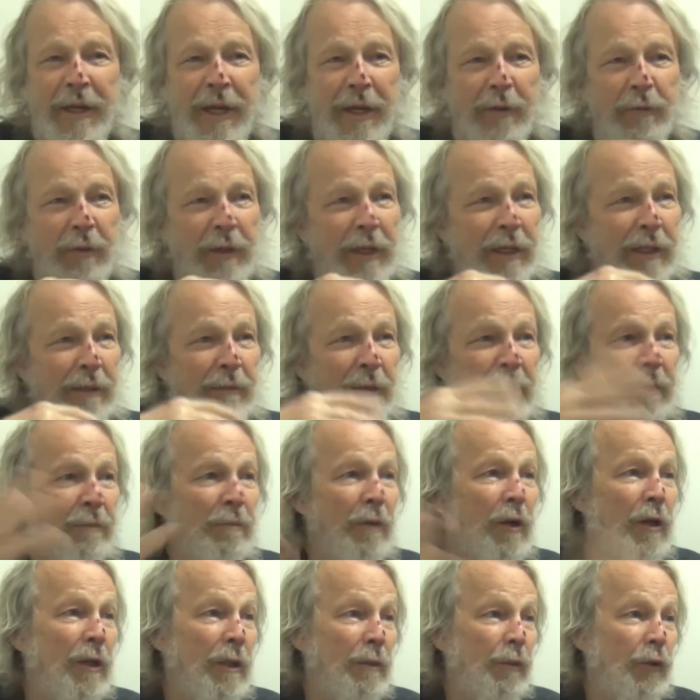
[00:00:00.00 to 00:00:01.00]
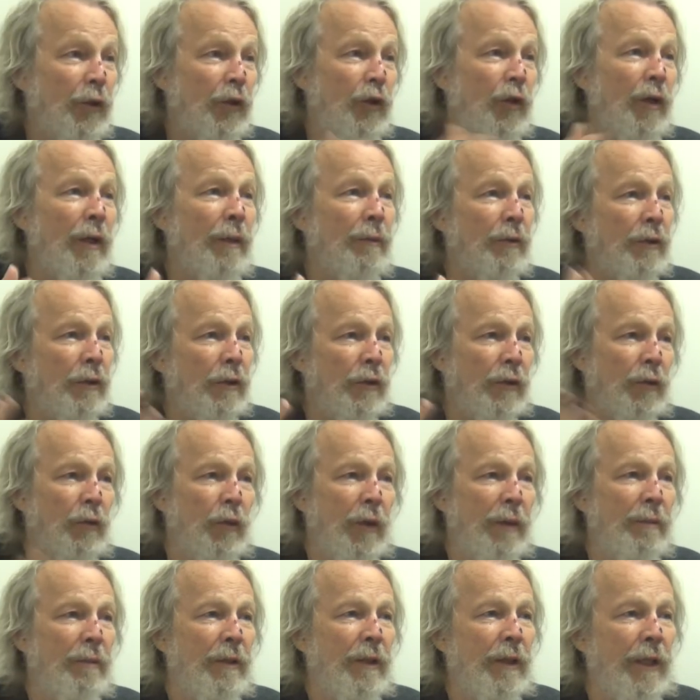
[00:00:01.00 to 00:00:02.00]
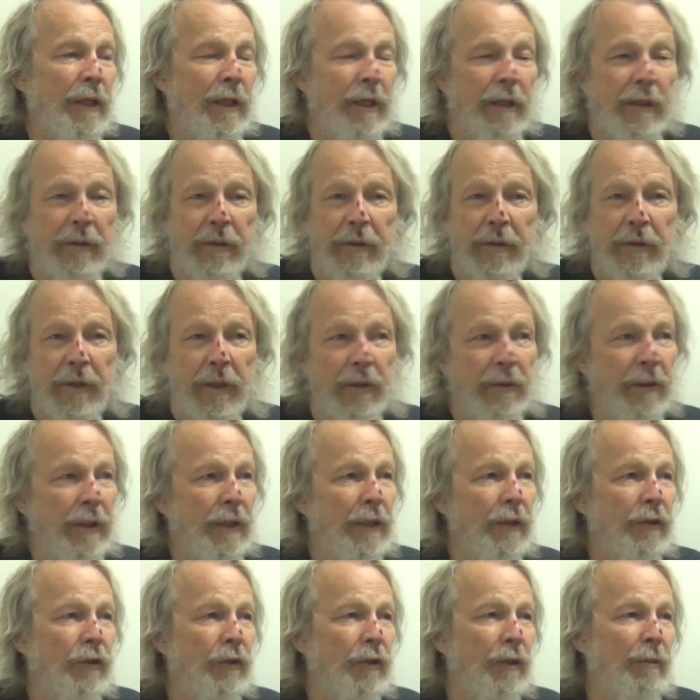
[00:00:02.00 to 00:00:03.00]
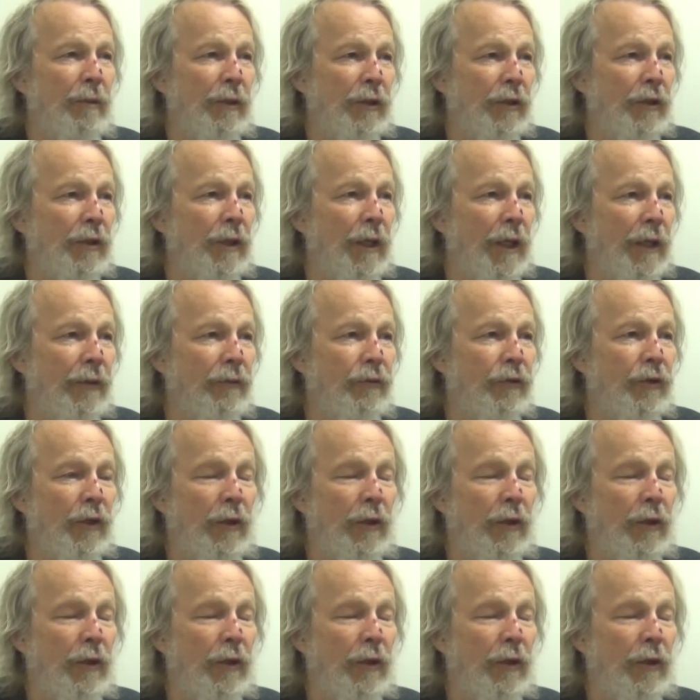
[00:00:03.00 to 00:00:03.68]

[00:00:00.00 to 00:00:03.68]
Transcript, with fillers: And we had to make multiple trips because the women there donated so much stuff.